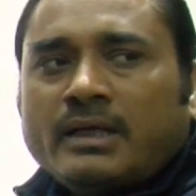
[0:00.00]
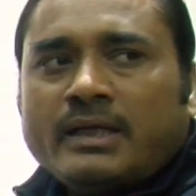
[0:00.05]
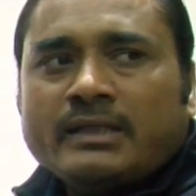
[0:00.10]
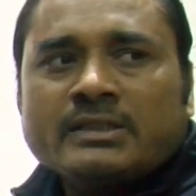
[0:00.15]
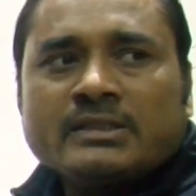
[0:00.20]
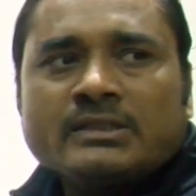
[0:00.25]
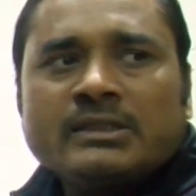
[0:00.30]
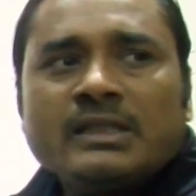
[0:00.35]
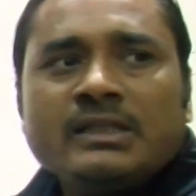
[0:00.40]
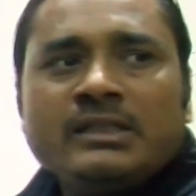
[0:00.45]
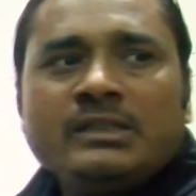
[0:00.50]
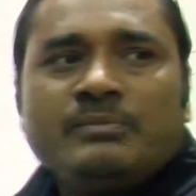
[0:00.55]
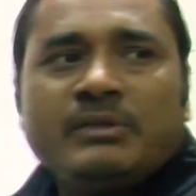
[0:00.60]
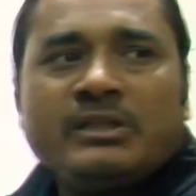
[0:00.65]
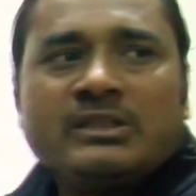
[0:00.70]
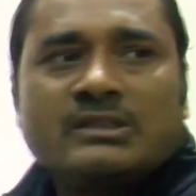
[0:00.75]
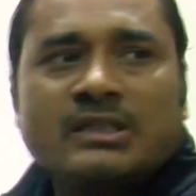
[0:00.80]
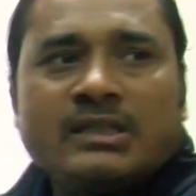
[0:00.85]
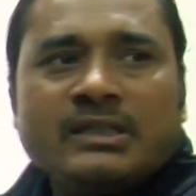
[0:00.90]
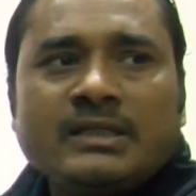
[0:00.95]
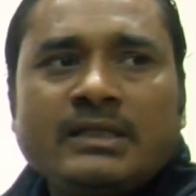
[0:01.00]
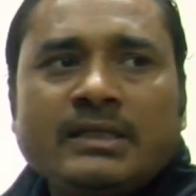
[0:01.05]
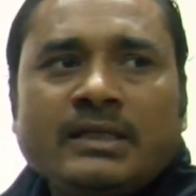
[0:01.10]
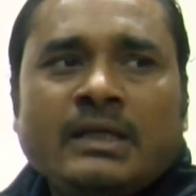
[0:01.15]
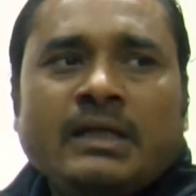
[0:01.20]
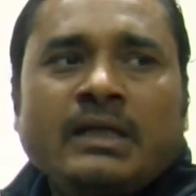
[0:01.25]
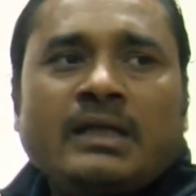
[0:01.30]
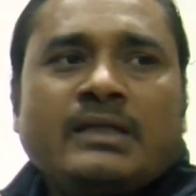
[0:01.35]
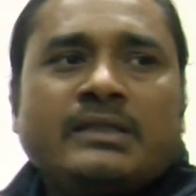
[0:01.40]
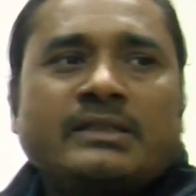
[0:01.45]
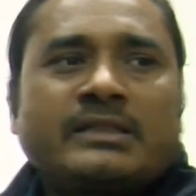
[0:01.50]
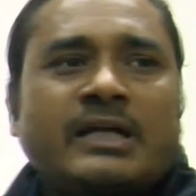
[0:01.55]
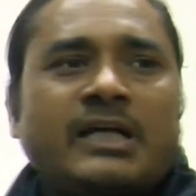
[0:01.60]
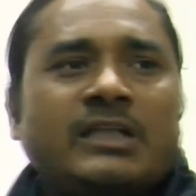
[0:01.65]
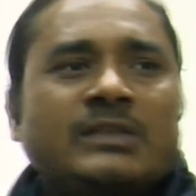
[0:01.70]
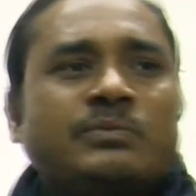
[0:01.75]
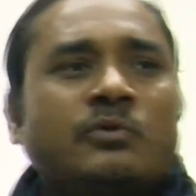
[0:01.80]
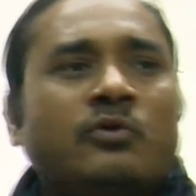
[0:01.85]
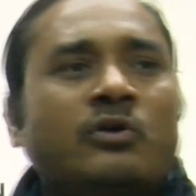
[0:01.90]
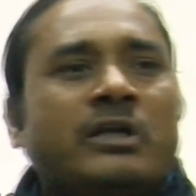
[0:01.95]
ssl is basically
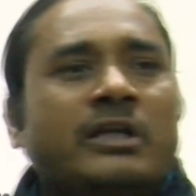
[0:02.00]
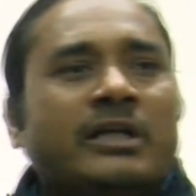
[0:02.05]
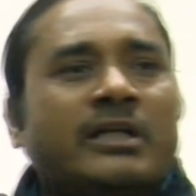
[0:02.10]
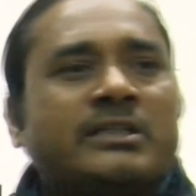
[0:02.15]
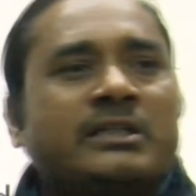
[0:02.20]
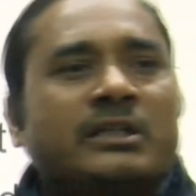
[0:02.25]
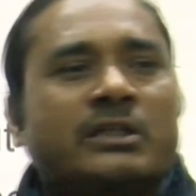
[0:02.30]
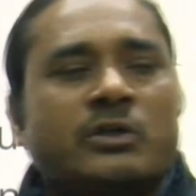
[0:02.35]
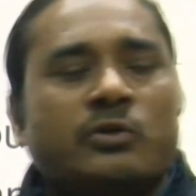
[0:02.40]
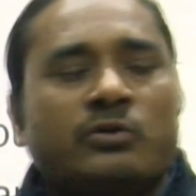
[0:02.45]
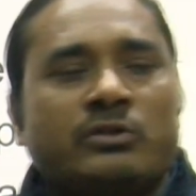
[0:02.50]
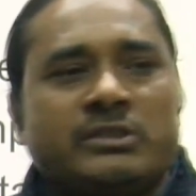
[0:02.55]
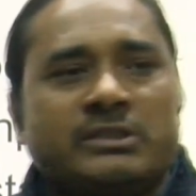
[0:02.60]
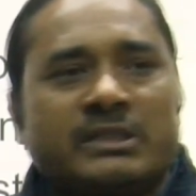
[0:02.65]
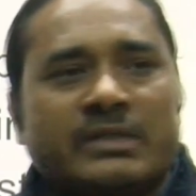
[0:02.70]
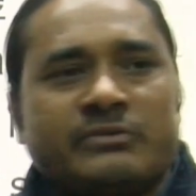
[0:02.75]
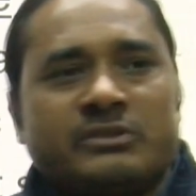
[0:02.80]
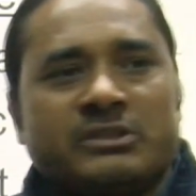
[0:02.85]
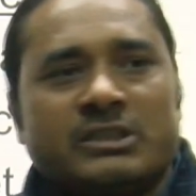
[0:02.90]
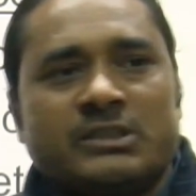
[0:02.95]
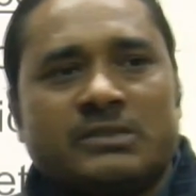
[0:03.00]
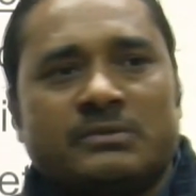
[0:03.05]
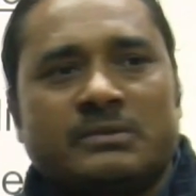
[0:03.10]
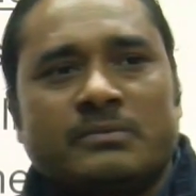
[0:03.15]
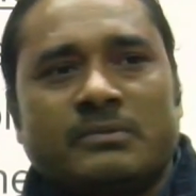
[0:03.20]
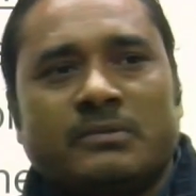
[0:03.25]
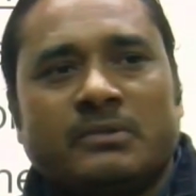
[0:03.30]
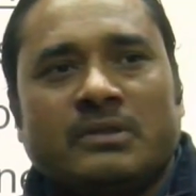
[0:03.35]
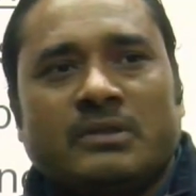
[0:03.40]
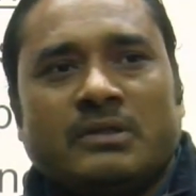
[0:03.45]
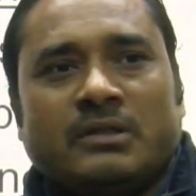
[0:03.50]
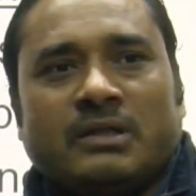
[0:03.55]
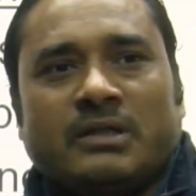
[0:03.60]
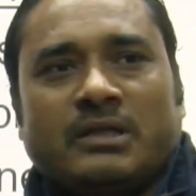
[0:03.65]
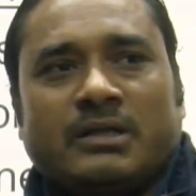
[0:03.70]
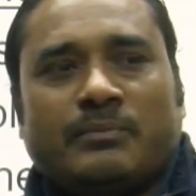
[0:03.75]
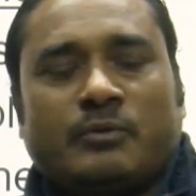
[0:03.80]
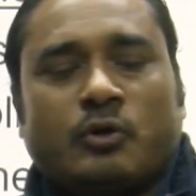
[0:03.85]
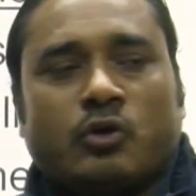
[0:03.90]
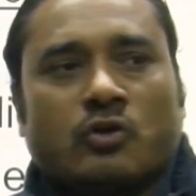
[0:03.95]
transport layer security services
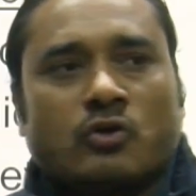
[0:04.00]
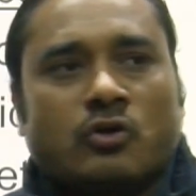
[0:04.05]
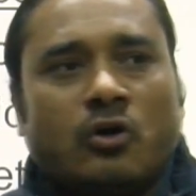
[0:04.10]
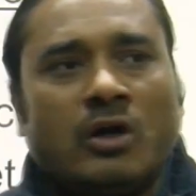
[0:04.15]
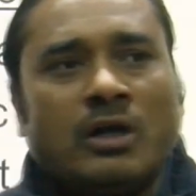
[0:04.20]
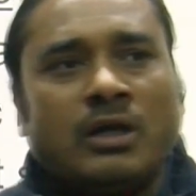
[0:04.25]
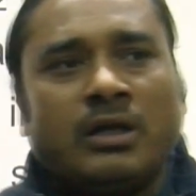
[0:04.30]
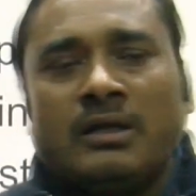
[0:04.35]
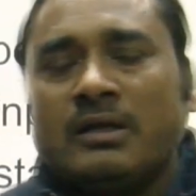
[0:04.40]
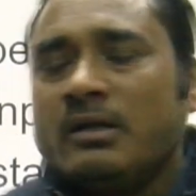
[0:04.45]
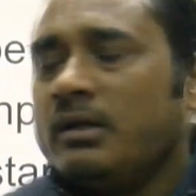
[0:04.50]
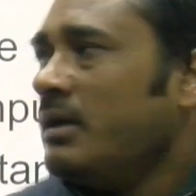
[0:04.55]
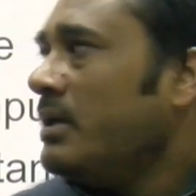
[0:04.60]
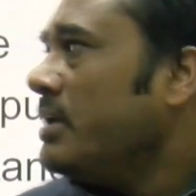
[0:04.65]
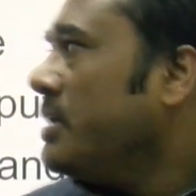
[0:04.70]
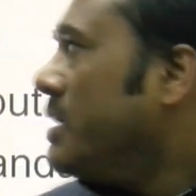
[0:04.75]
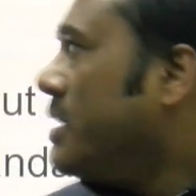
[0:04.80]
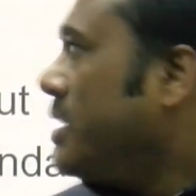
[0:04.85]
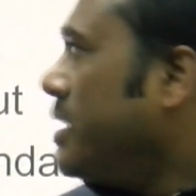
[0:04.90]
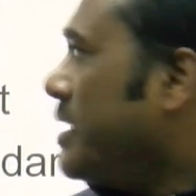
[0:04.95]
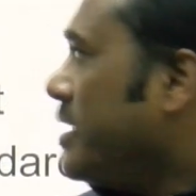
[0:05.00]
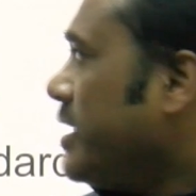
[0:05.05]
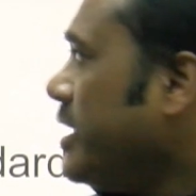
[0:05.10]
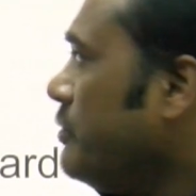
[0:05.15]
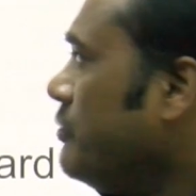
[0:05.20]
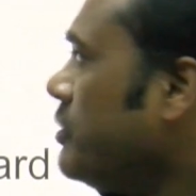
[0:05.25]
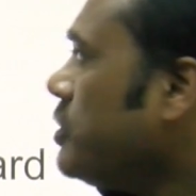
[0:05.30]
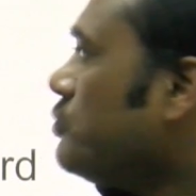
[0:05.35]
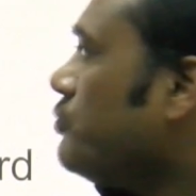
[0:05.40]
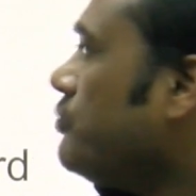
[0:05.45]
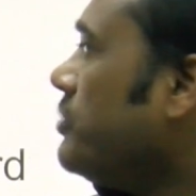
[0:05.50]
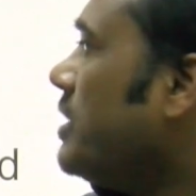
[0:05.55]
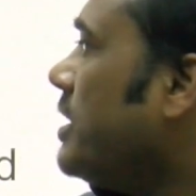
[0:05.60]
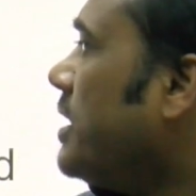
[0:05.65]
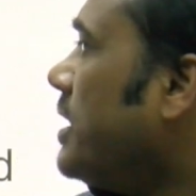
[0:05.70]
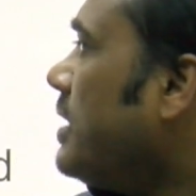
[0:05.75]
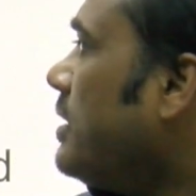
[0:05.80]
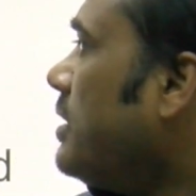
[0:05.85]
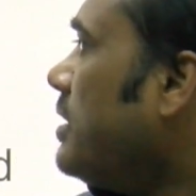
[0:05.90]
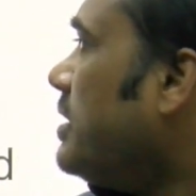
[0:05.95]
uh, protocol uh, in which we
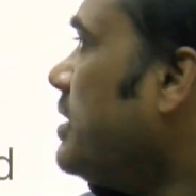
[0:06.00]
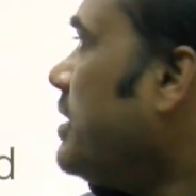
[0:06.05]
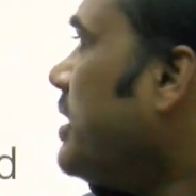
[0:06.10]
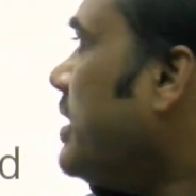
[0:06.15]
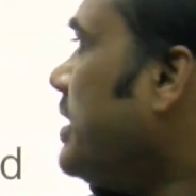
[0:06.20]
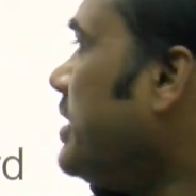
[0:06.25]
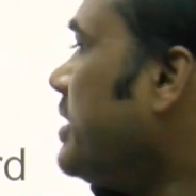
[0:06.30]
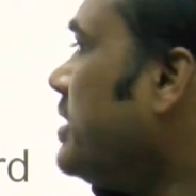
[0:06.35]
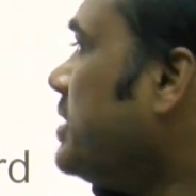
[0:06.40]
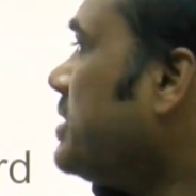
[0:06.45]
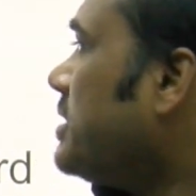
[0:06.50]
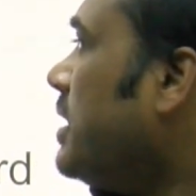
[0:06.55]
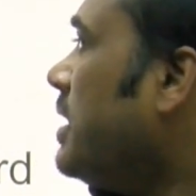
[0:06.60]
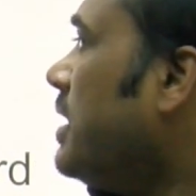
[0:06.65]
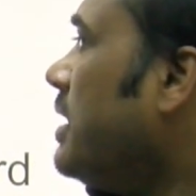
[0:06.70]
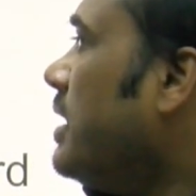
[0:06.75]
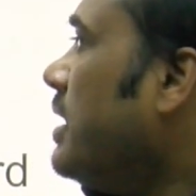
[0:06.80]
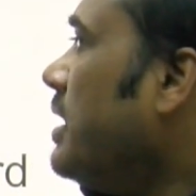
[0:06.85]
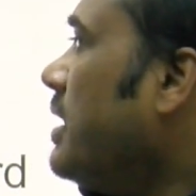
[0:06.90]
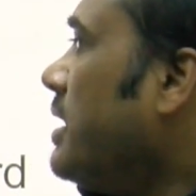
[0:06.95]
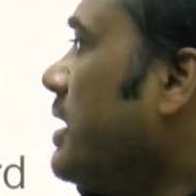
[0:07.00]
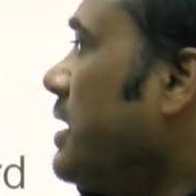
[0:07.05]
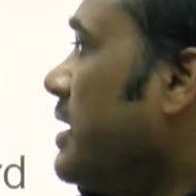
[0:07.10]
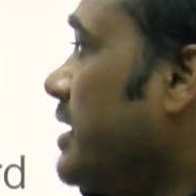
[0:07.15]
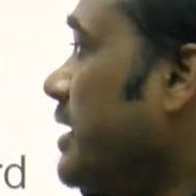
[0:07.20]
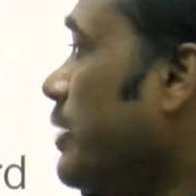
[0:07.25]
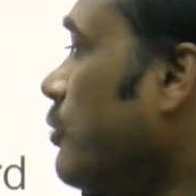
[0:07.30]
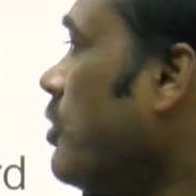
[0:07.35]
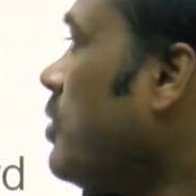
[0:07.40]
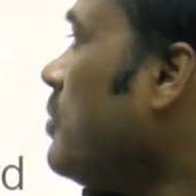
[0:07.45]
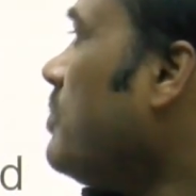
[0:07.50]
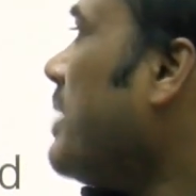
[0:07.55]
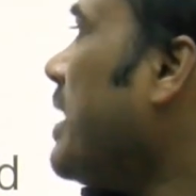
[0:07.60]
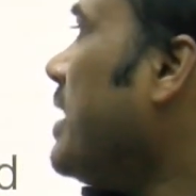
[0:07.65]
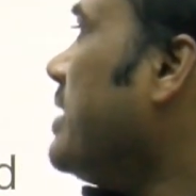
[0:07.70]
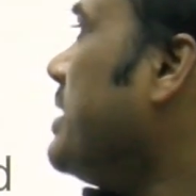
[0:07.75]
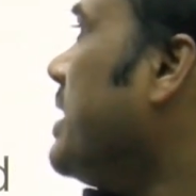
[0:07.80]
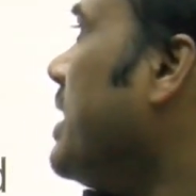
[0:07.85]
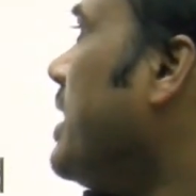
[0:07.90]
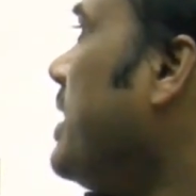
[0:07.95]
are the it is uh, developed
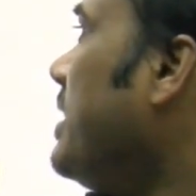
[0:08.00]
by the